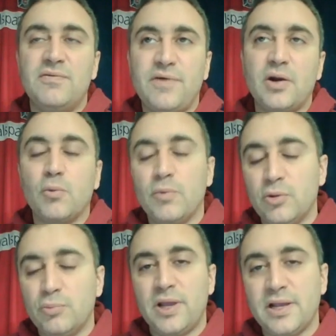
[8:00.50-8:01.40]
Fire
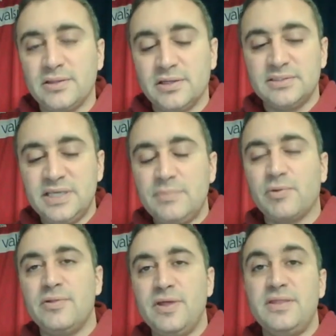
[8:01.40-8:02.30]
will play a little
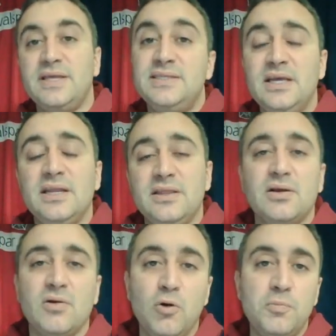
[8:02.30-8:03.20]
deeper than they did in
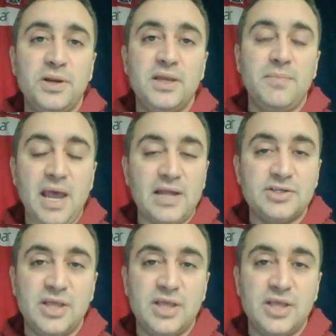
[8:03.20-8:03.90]
their opening match.